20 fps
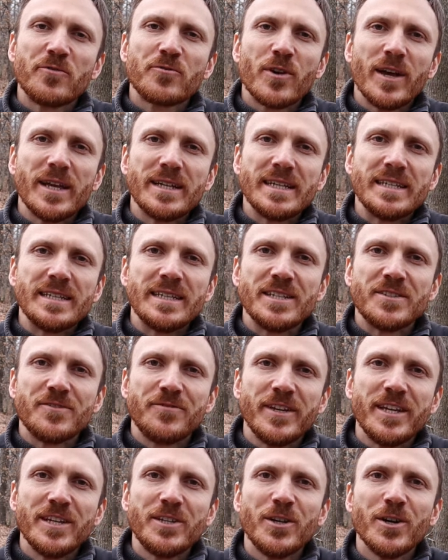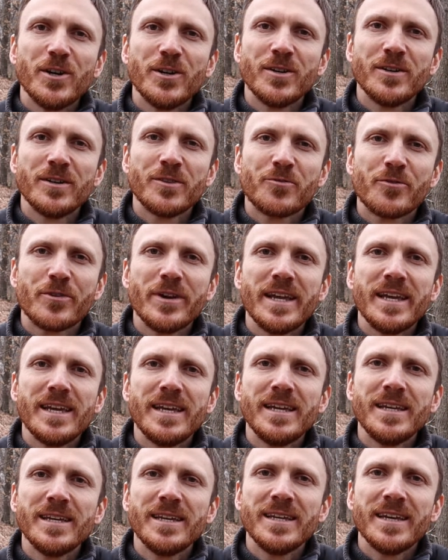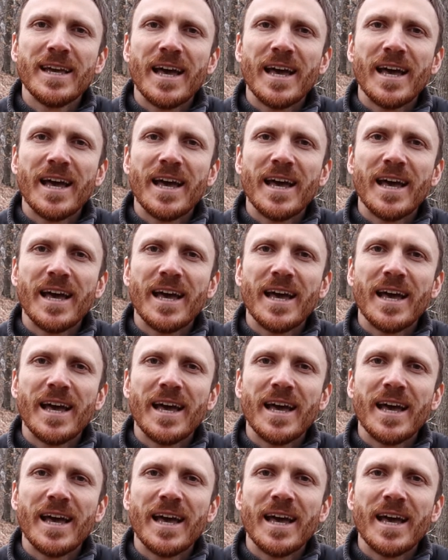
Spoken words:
friend, in this video. Three